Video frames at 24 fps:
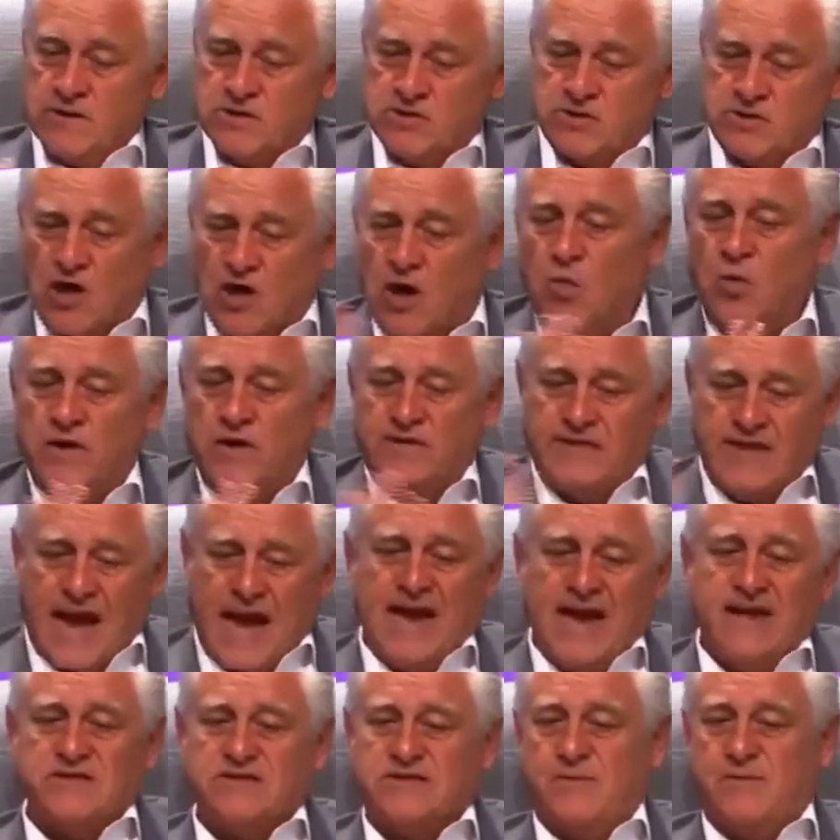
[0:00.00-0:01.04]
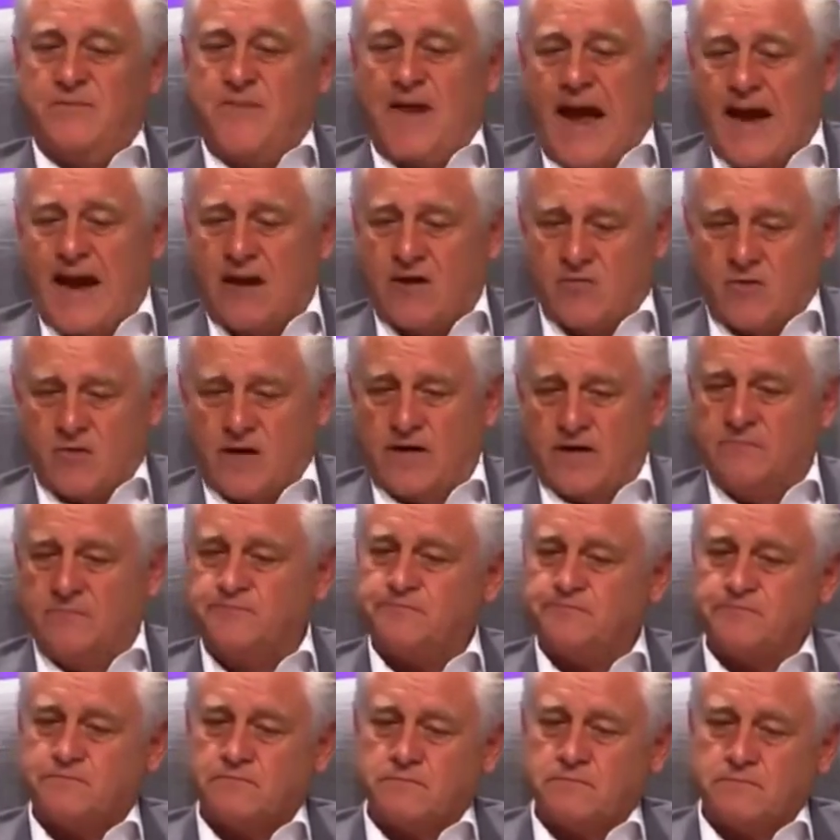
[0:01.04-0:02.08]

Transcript: So, with that as a background,